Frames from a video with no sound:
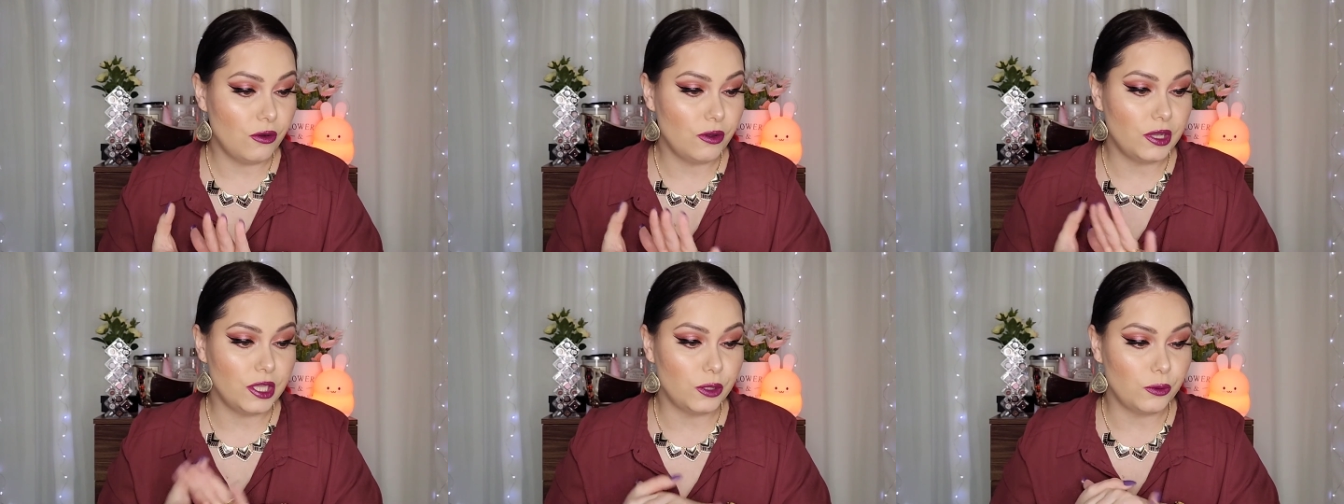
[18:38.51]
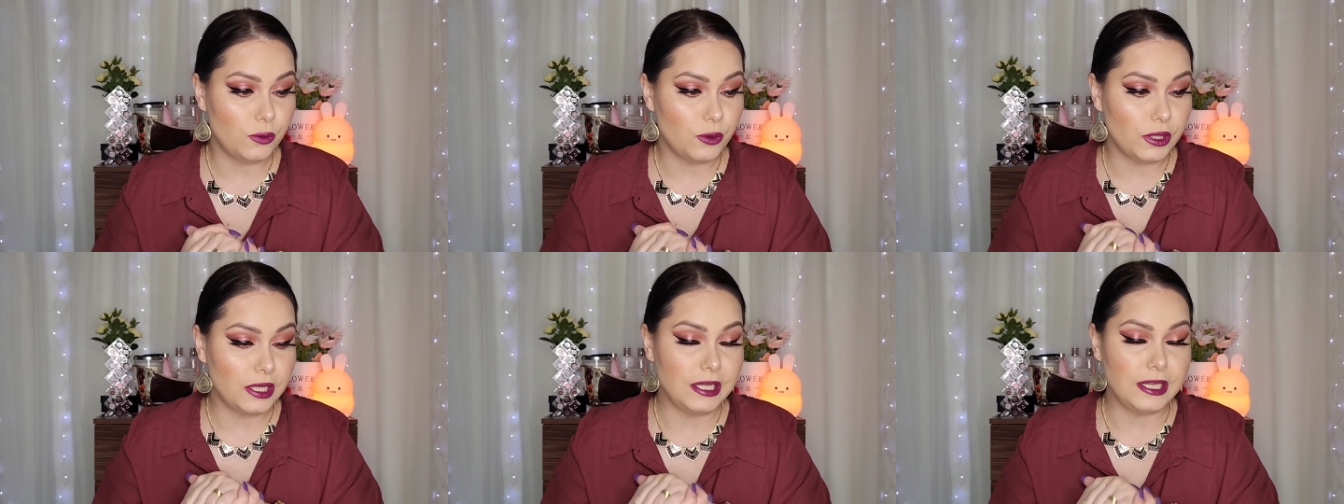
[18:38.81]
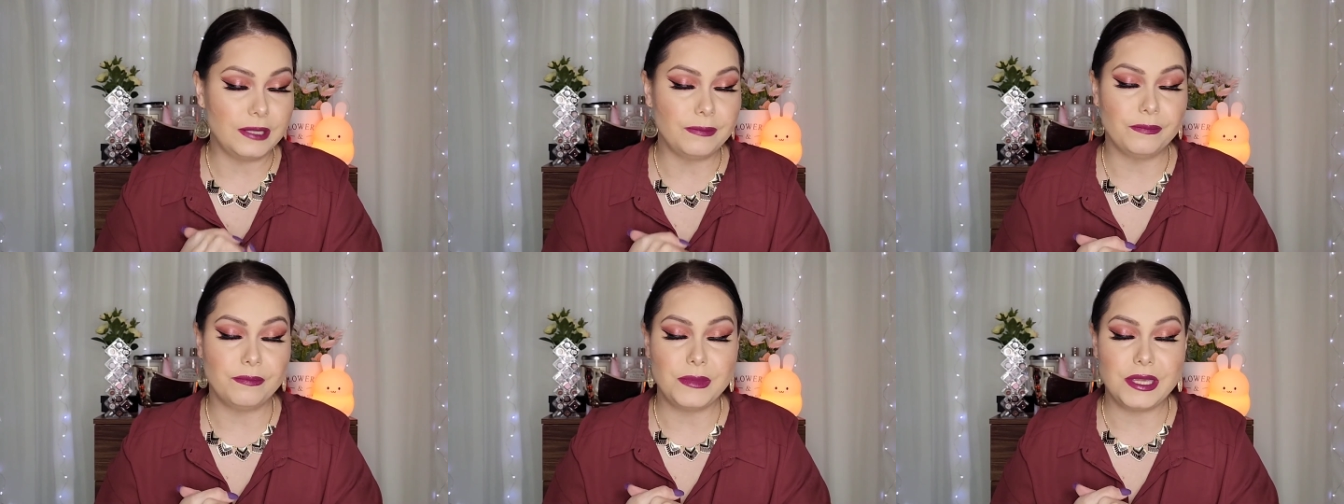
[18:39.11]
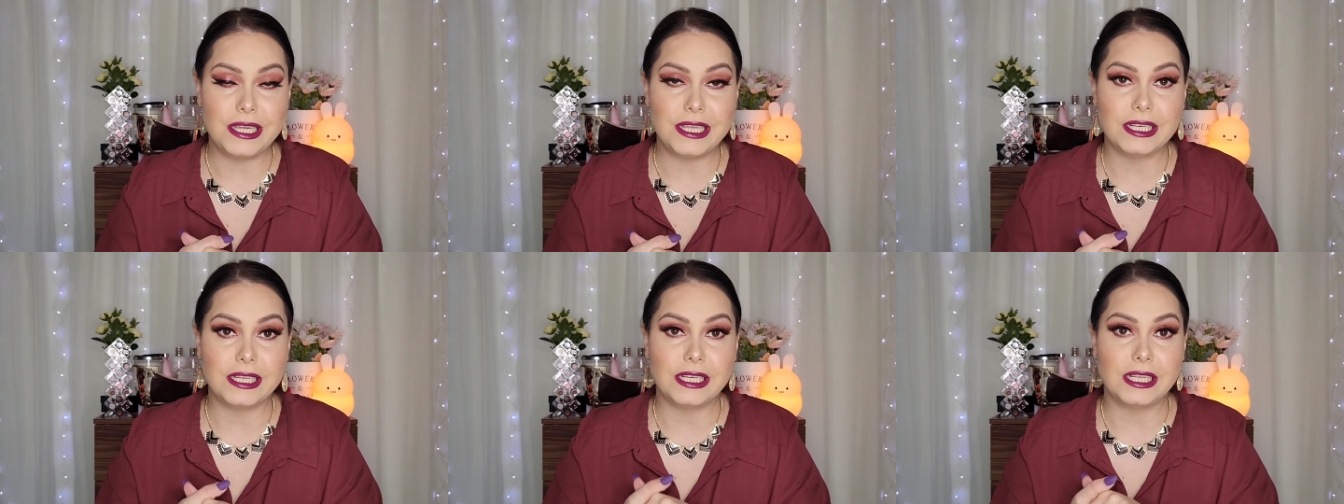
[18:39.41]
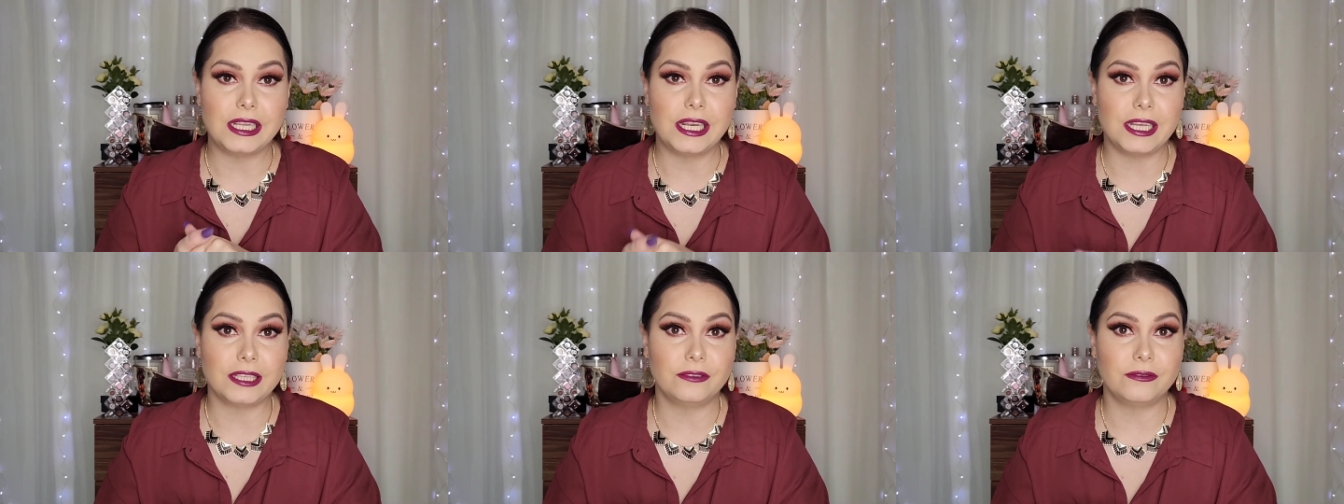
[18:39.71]
It will mean a
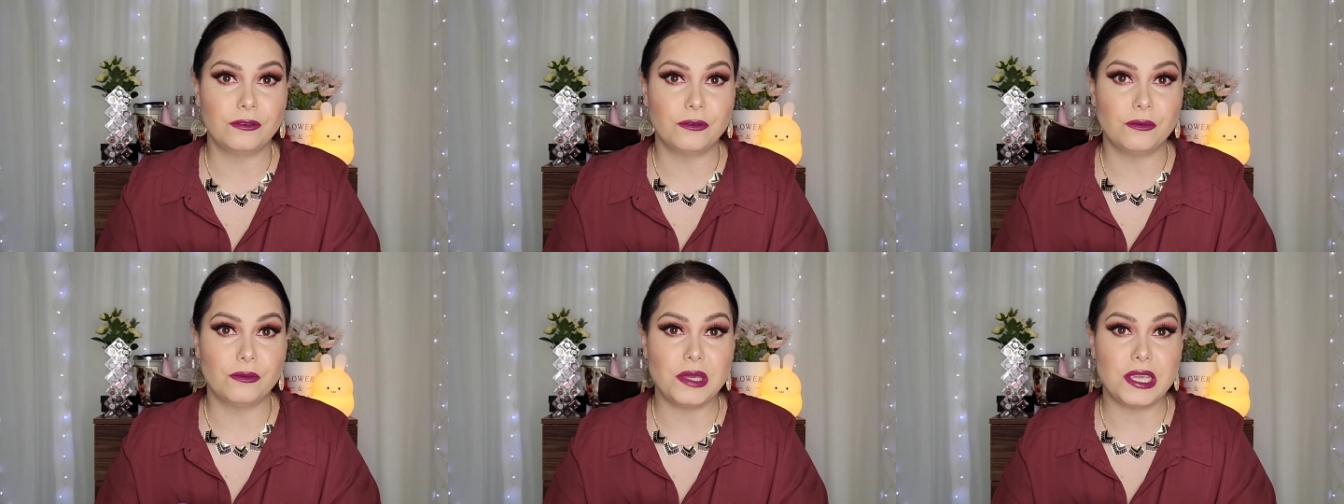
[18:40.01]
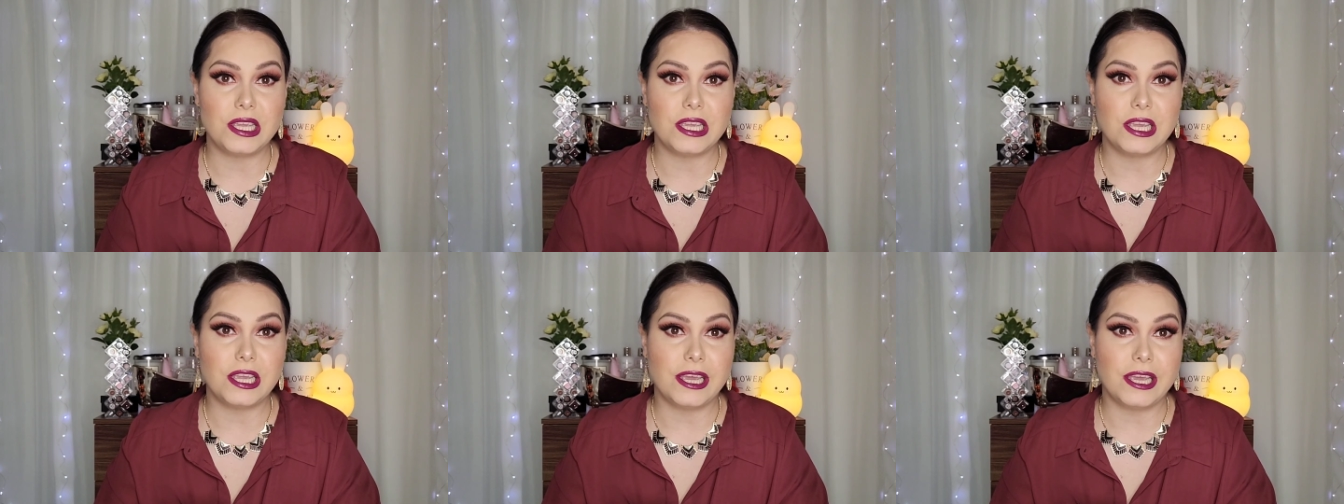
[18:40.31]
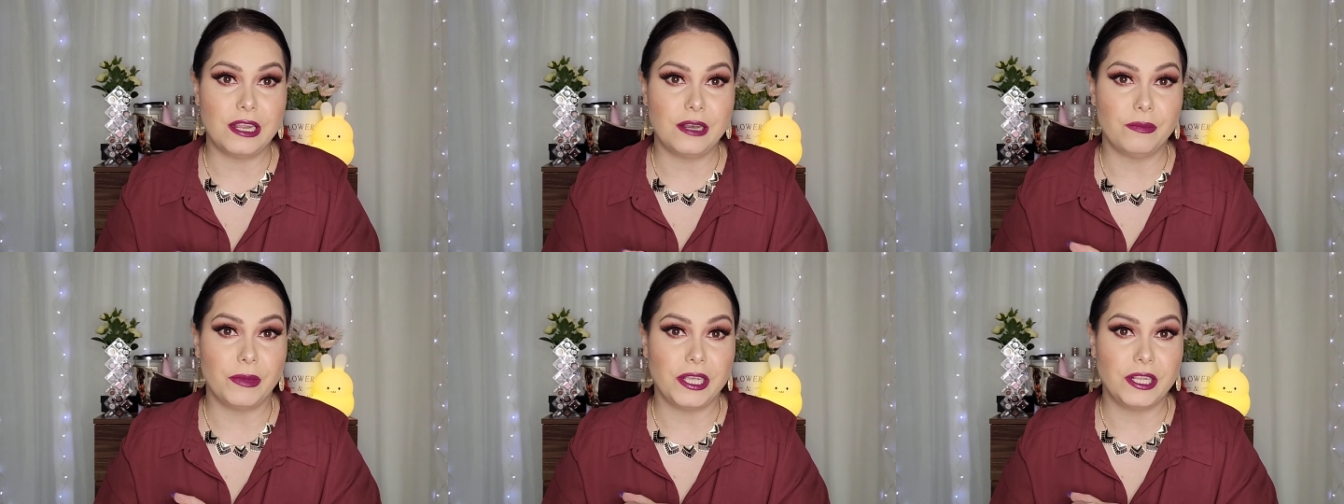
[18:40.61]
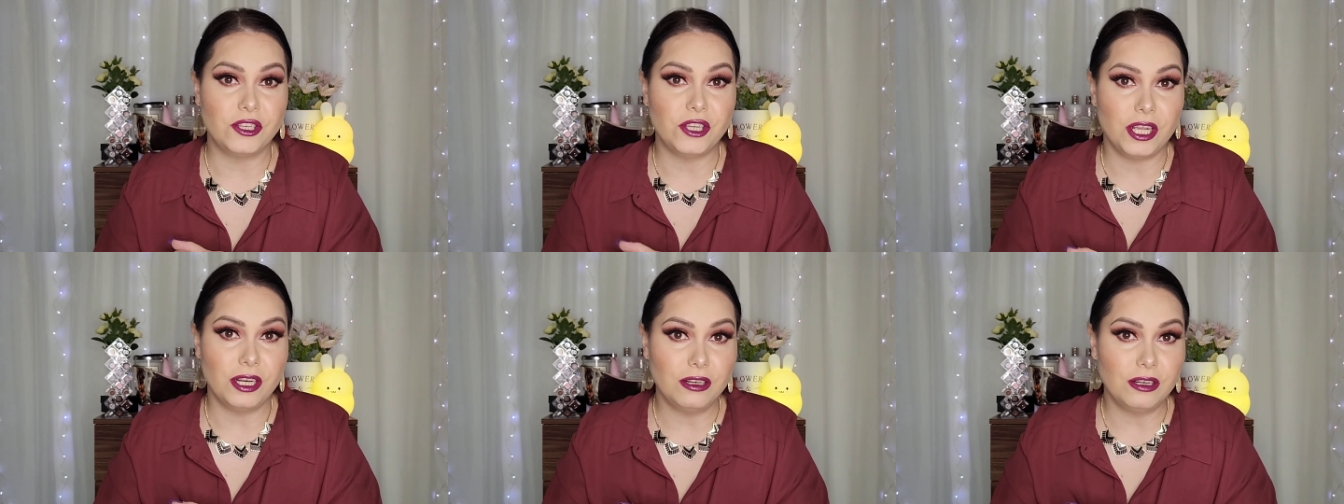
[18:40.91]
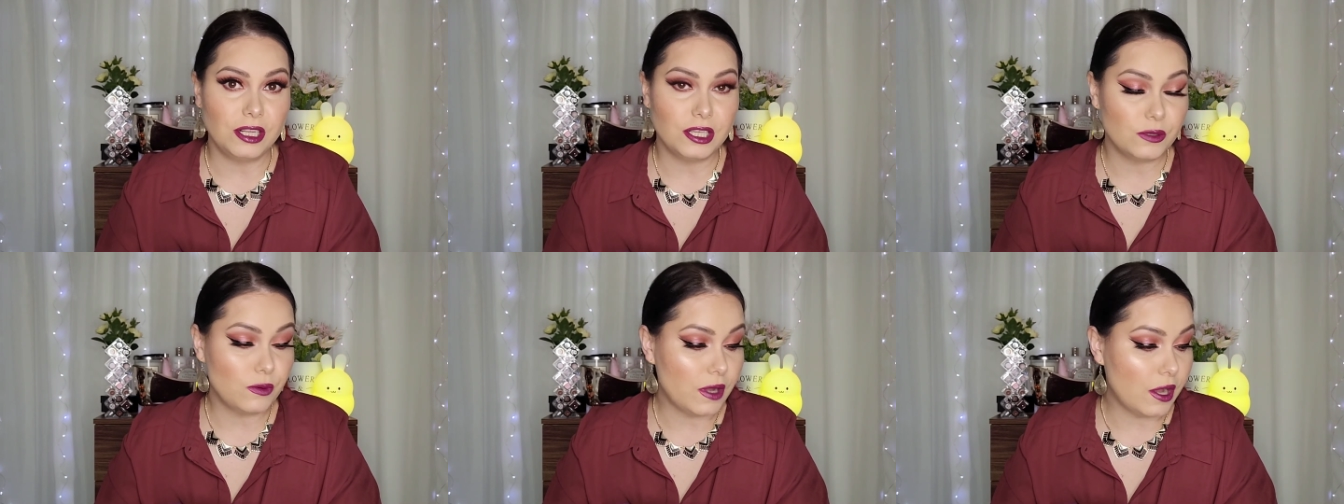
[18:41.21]
lot for me and my
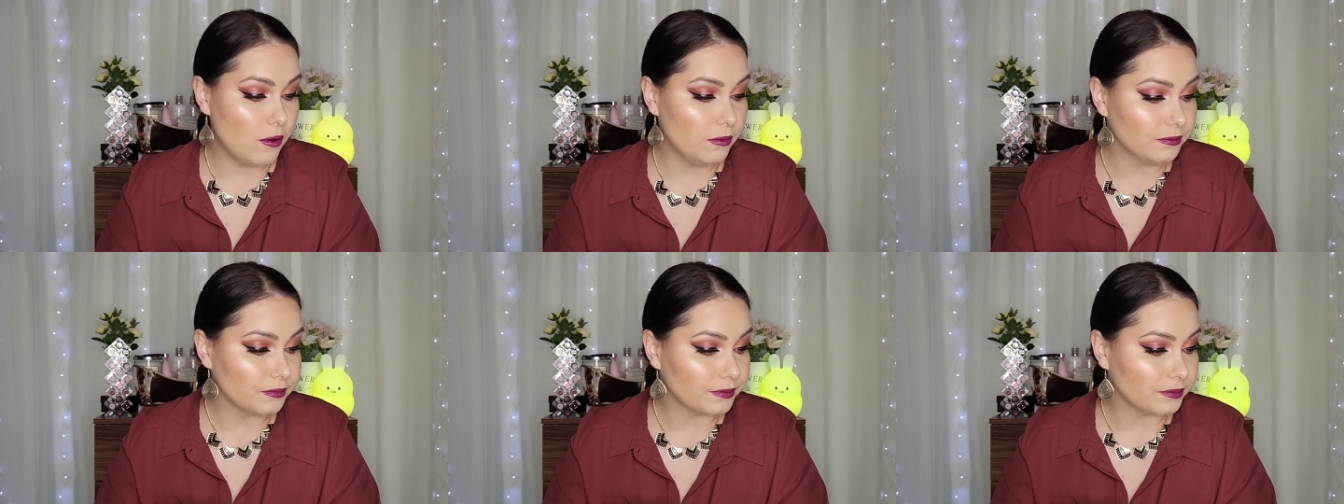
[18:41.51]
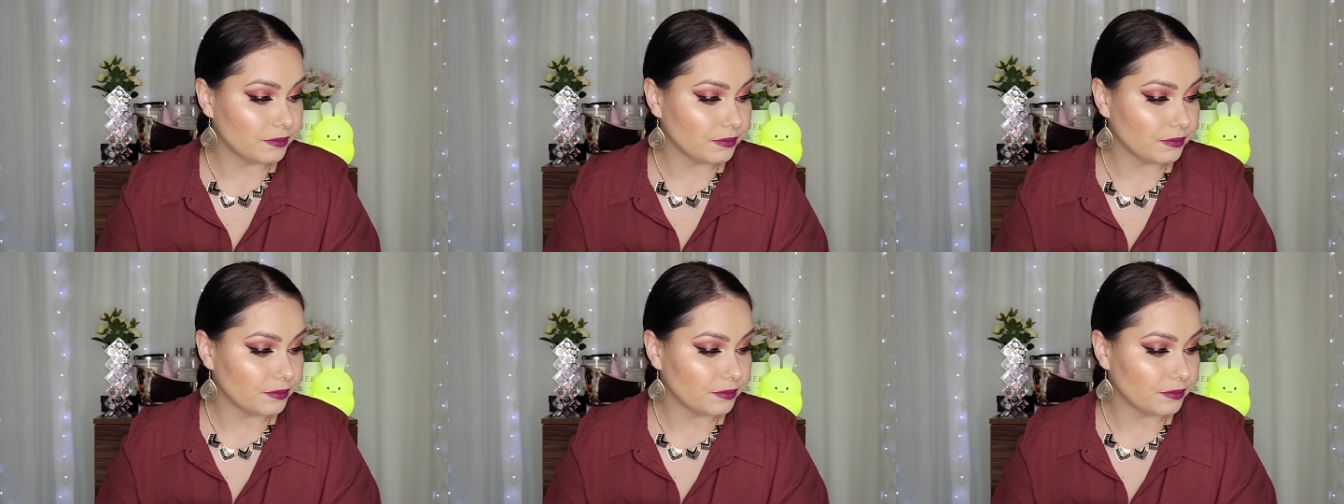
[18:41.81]
channel as well.